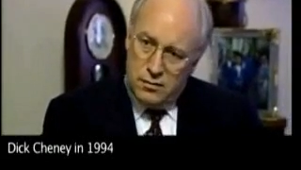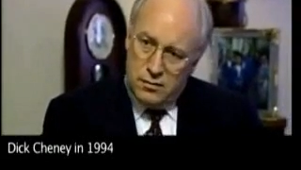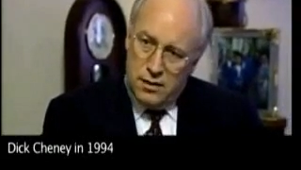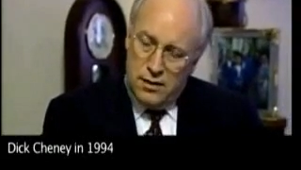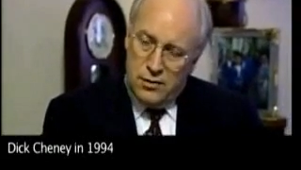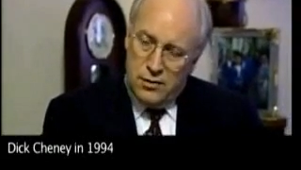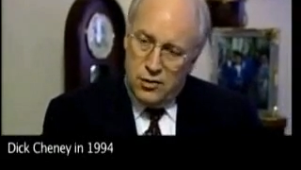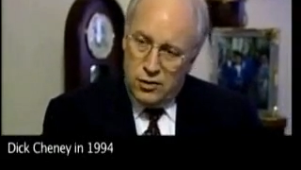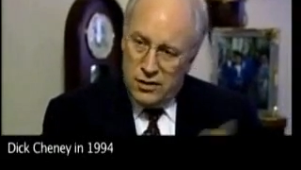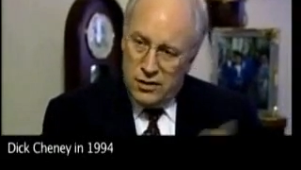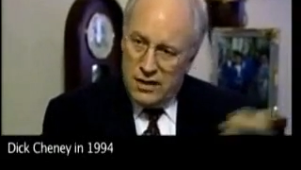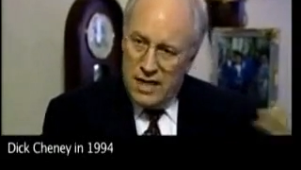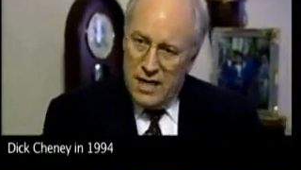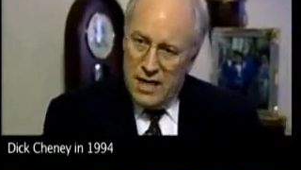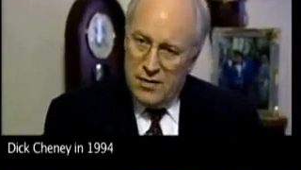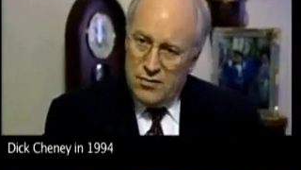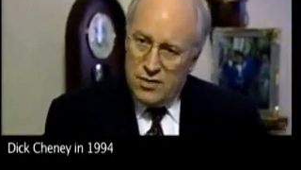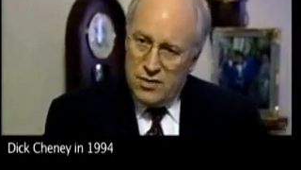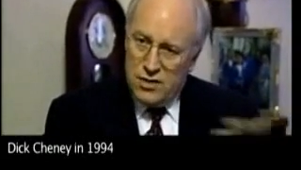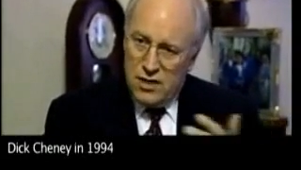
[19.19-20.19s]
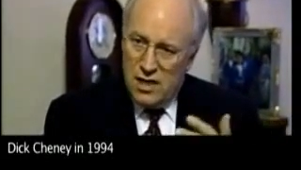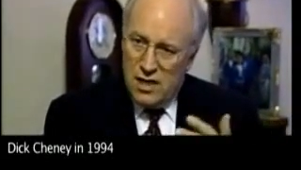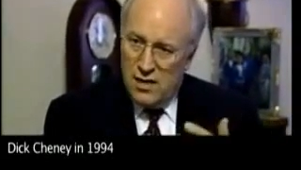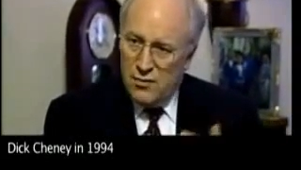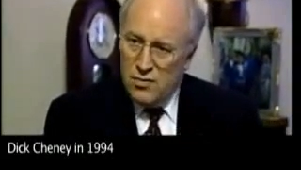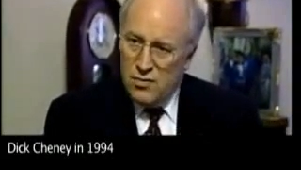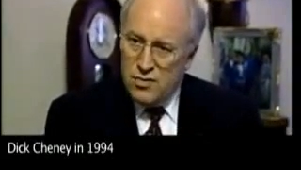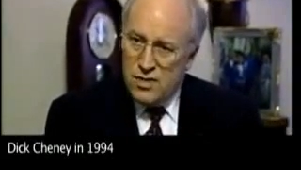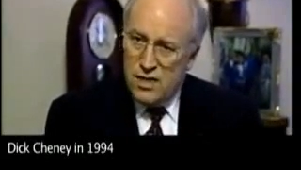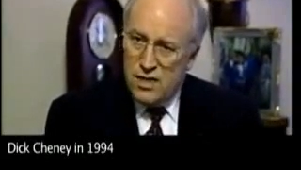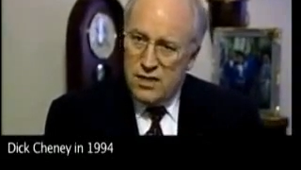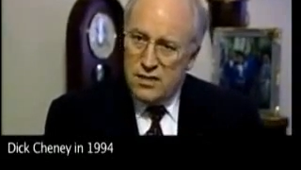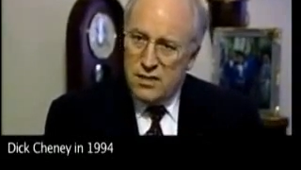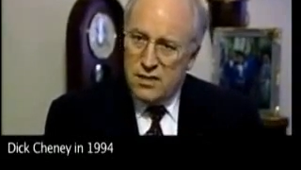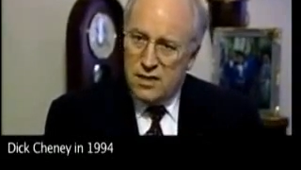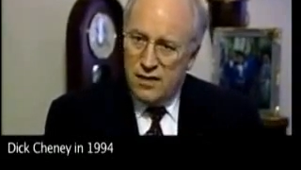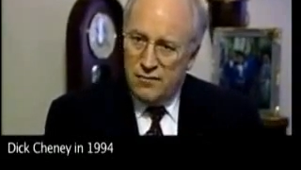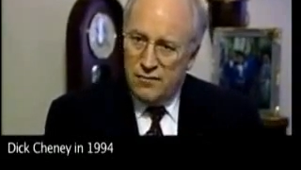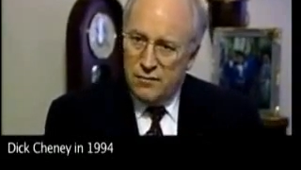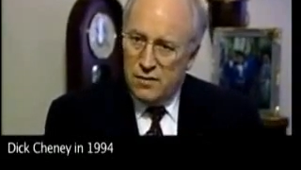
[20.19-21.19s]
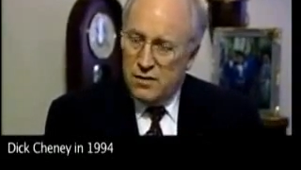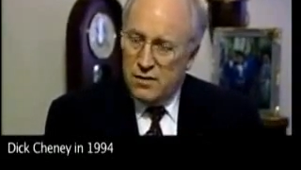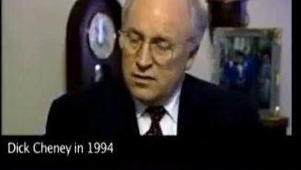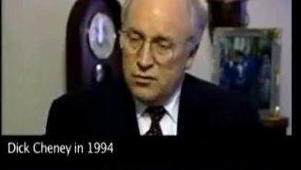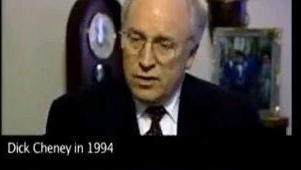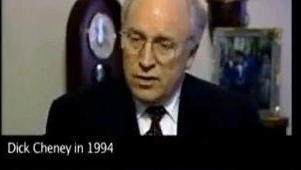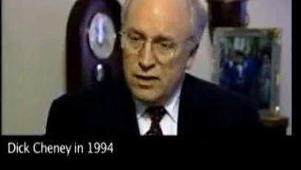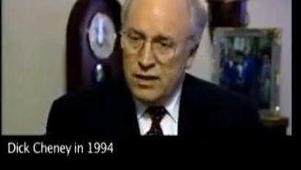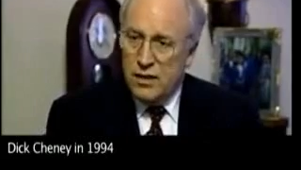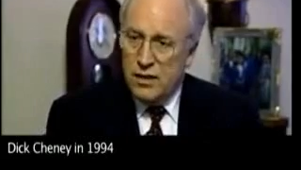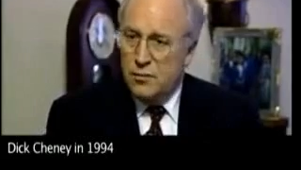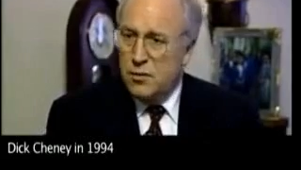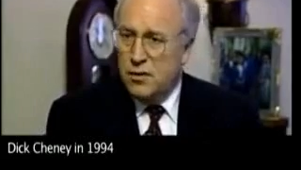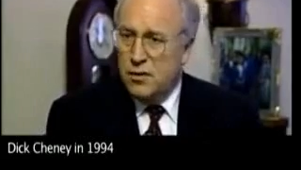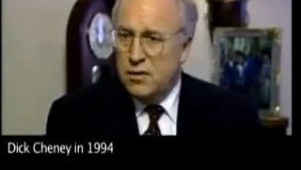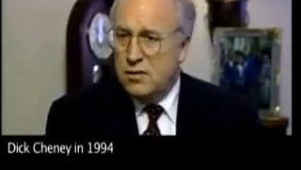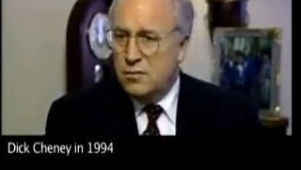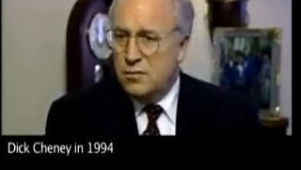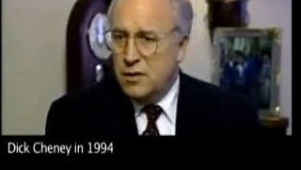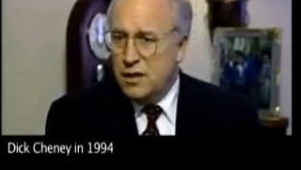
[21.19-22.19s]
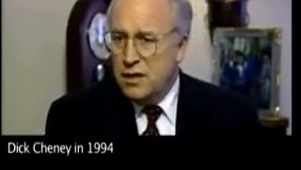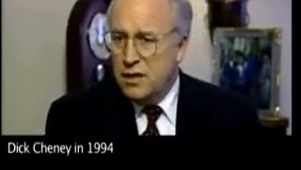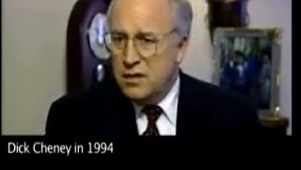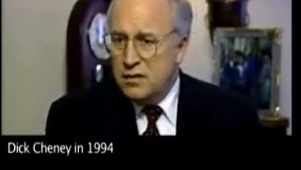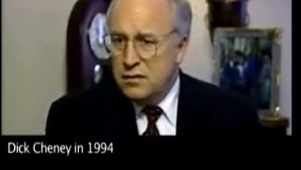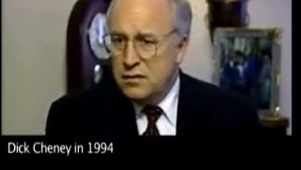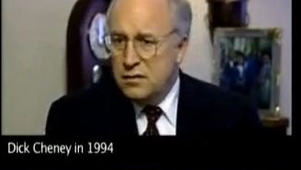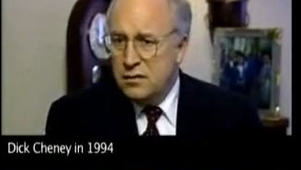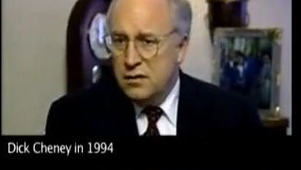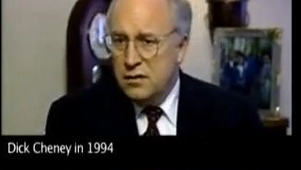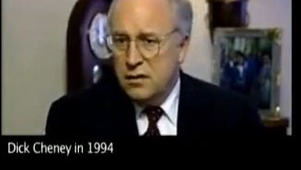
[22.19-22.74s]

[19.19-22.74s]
and took down Saddam Hussein's government, then what are you going to put in its place?